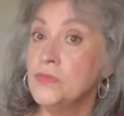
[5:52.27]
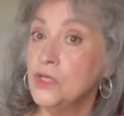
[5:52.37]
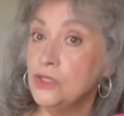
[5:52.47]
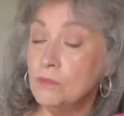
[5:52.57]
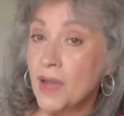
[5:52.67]

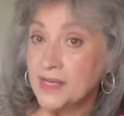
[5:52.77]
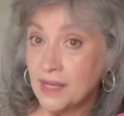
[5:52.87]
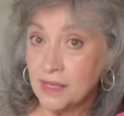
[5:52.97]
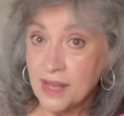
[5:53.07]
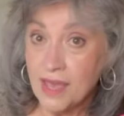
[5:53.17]
you might
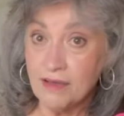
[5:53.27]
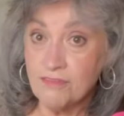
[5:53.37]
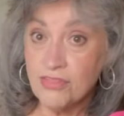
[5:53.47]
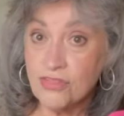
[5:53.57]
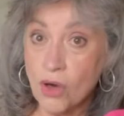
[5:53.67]
not have
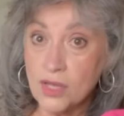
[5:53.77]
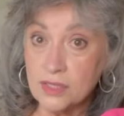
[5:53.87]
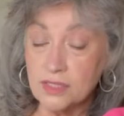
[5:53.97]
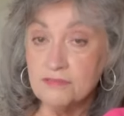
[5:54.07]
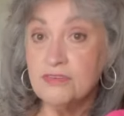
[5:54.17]
thought
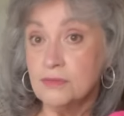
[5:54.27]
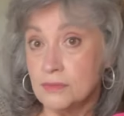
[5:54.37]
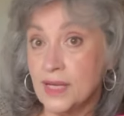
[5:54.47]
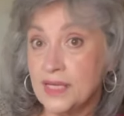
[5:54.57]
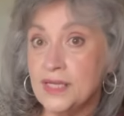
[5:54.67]
of,
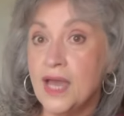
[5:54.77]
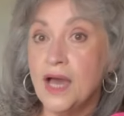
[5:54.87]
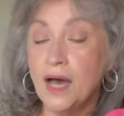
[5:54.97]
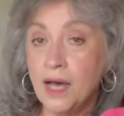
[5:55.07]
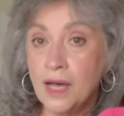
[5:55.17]
right?
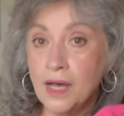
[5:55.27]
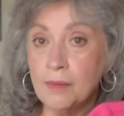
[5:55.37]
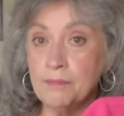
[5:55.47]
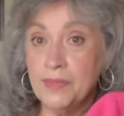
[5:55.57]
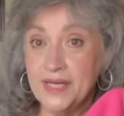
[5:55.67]

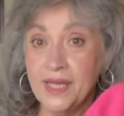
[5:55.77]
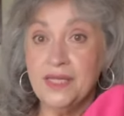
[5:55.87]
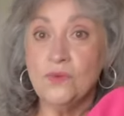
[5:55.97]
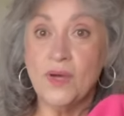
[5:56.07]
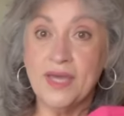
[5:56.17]
Um, but
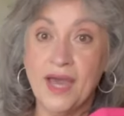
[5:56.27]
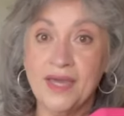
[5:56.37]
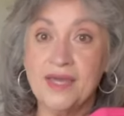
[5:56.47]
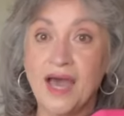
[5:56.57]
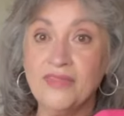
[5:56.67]
anyway, I
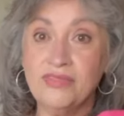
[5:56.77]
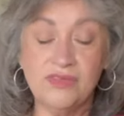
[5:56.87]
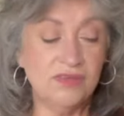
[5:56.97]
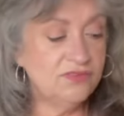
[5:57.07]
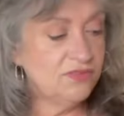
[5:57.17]
got
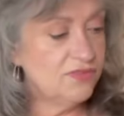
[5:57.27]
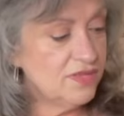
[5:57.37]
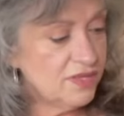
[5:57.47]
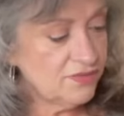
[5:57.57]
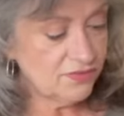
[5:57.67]
this.
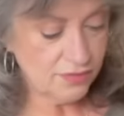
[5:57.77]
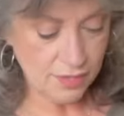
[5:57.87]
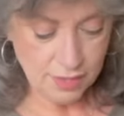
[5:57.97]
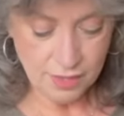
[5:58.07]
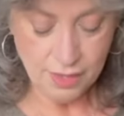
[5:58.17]
This
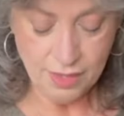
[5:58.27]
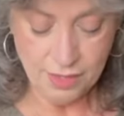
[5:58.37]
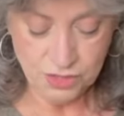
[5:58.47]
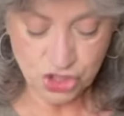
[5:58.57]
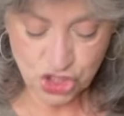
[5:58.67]

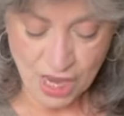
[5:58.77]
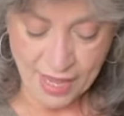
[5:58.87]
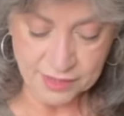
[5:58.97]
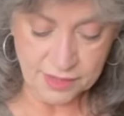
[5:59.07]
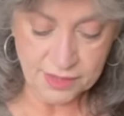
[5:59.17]

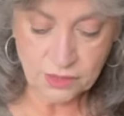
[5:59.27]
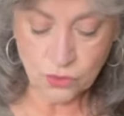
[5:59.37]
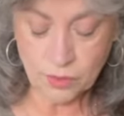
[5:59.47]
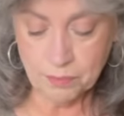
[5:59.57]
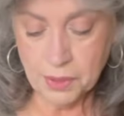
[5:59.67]
jacket
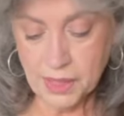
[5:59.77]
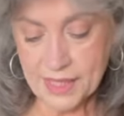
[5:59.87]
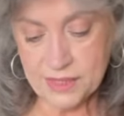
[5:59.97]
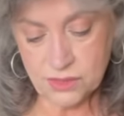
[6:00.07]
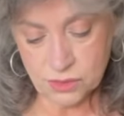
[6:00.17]
or
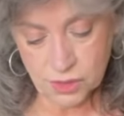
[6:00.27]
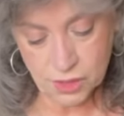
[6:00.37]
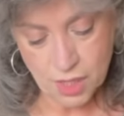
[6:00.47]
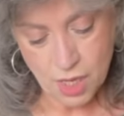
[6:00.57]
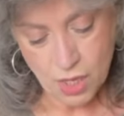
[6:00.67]

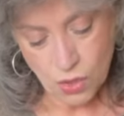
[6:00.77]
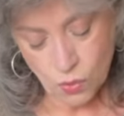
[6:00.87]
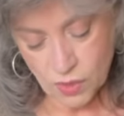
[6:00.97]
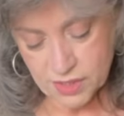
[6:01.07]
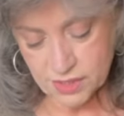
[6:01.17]
blazer
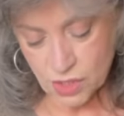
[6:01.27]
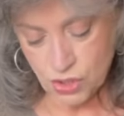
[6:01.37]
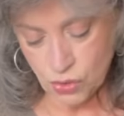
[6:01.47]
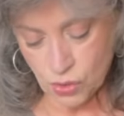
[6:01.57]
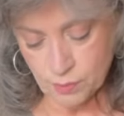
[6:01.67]
was
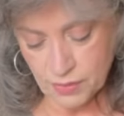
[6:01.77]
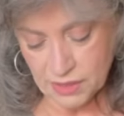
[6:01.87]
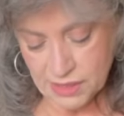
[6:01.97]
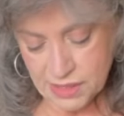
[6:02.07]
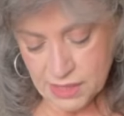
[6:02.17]

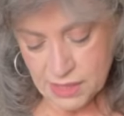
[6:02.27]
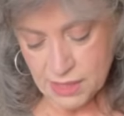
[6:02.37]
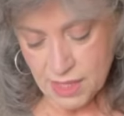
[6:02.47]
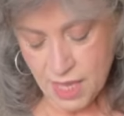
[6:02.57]
normally